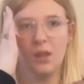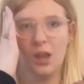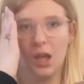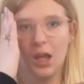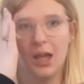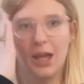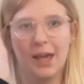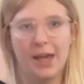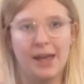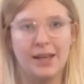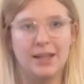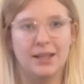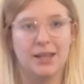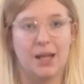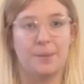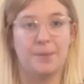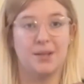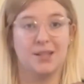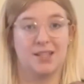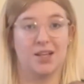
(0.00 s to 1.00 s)
And
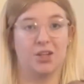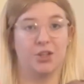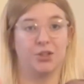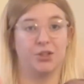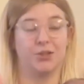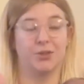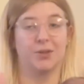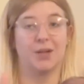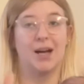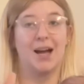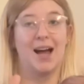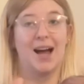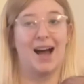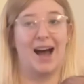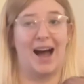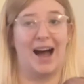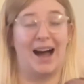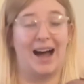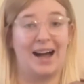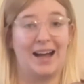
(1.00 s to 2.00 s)
let me tell you,
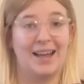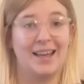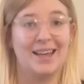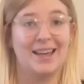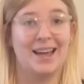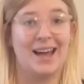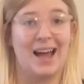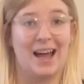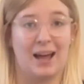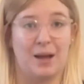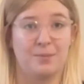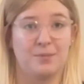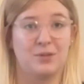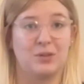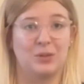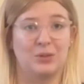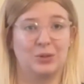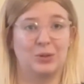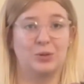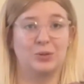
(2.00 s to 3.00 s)
I
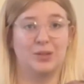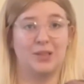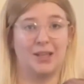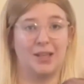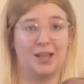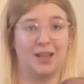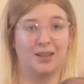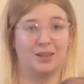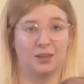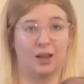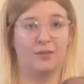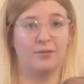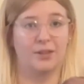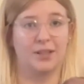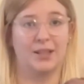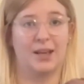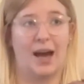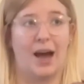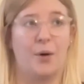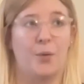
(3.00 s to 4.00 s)
absolutely love
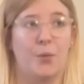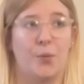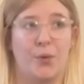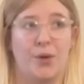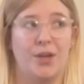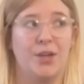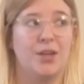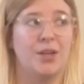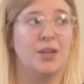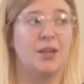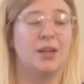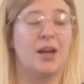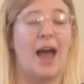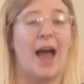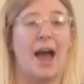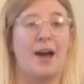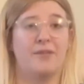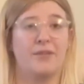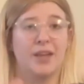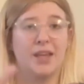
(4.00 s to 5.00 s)
it. We
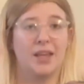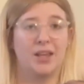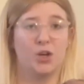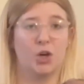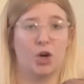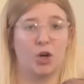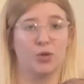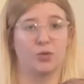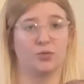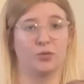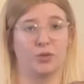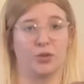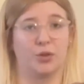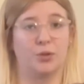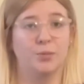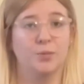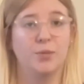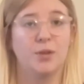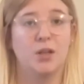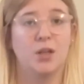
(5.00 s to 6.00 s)
have it in our
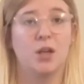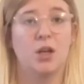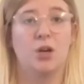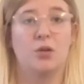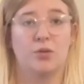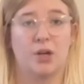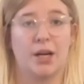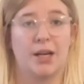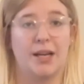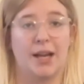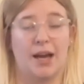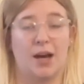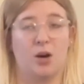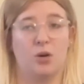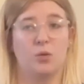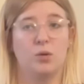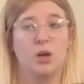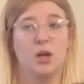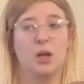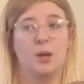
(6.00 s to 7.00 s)
room right
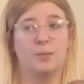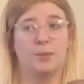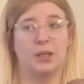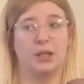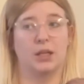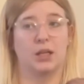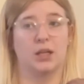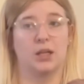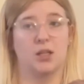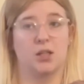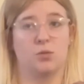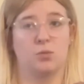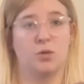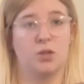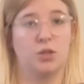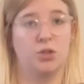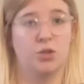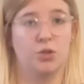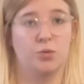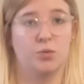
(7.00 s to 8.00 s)
now because we
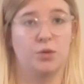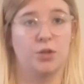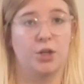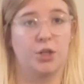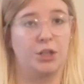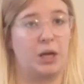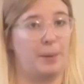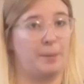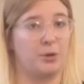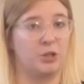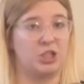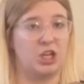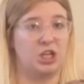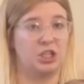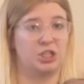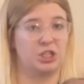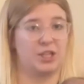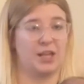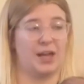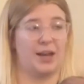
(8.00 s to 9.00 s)
do her diaper
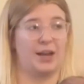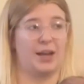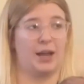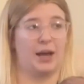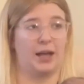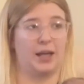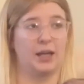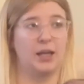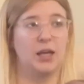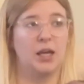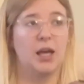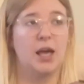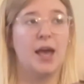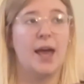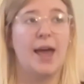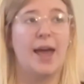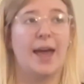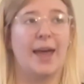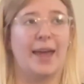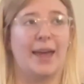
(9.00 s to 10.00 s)
changes at night,
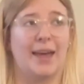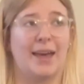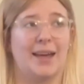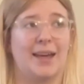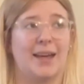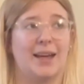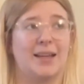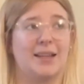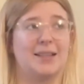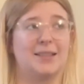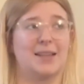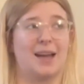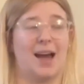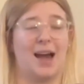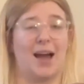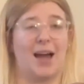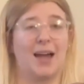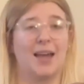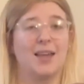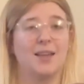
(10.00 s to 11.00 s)
and
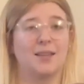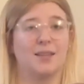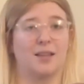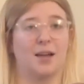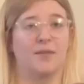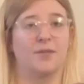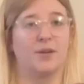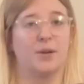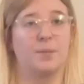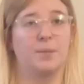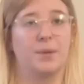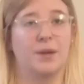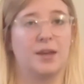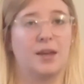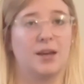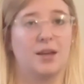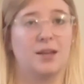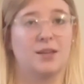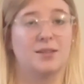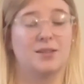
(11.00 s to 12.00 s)
I love it
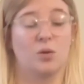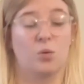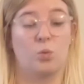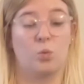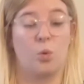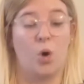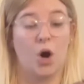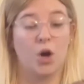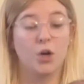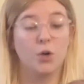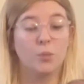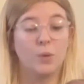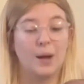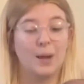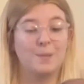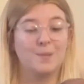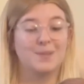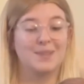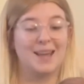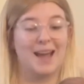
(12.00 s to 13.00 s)
because water
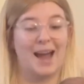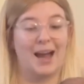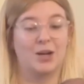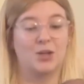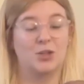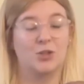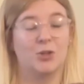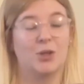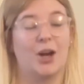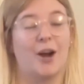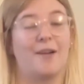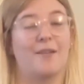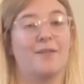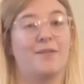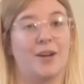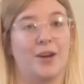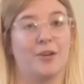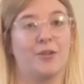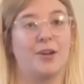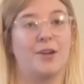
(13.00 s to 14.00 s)
wipes actually are
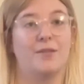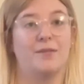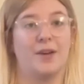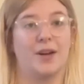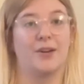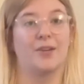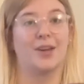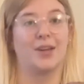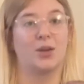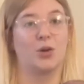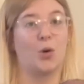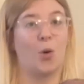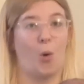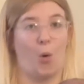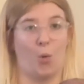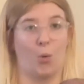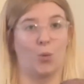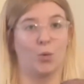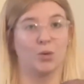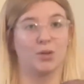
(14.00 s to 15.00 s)
very, very
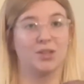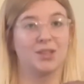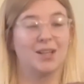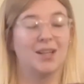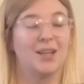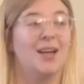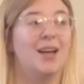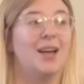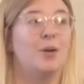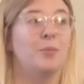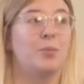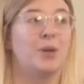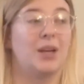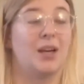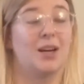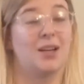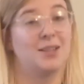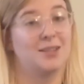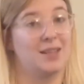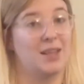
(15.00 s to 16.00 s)
cold
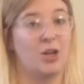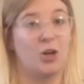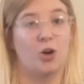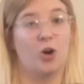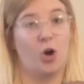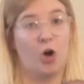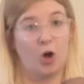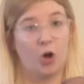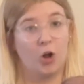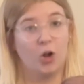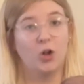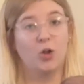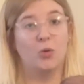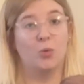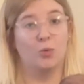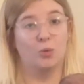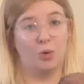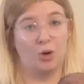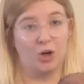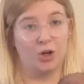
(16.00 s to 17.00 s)
because they are all
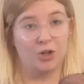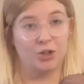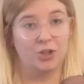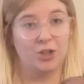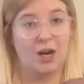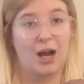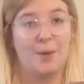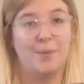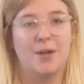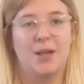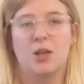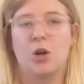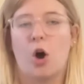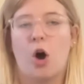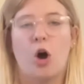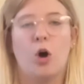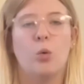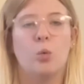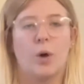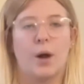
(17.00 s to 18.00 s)
water. I mean,
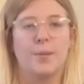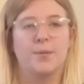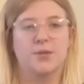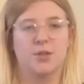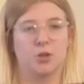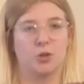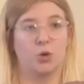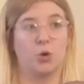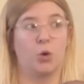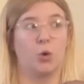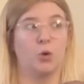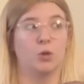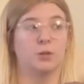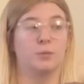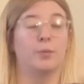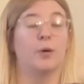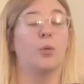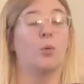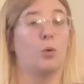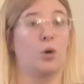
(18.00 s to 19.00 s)
all wipes are cold,
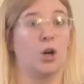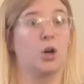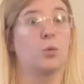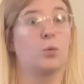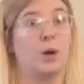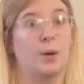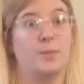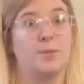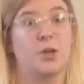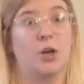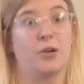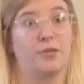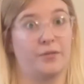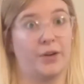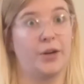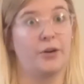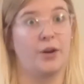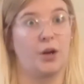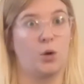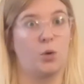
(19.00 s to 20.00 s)
but water wipes are
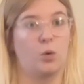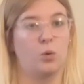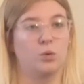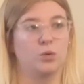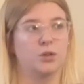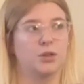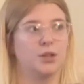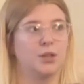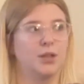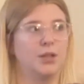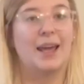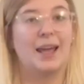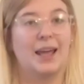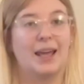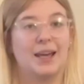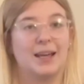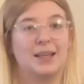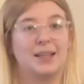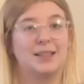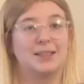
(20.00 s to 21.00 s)
very cold.
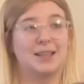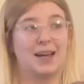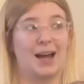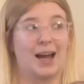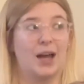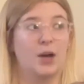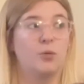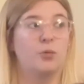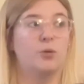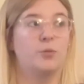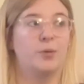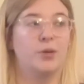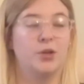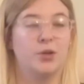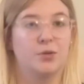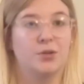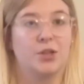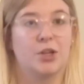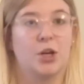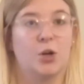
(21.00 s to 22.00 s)
And I will be
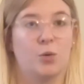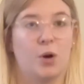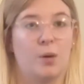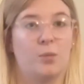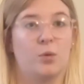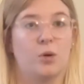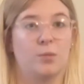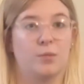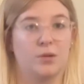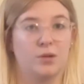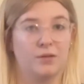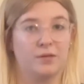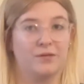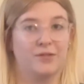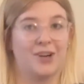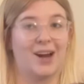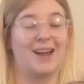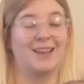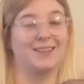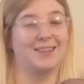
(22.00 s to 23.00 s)
using her wipe warmer
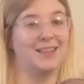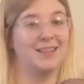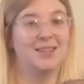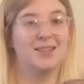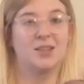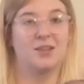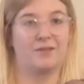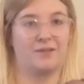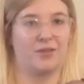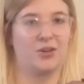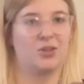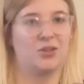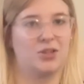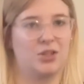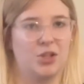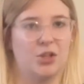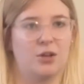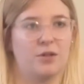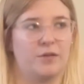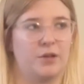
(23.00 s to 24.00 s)
for at least the first
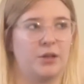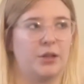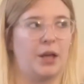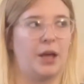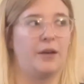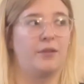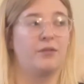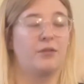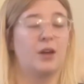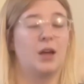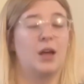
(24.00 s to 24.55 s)
year of her life.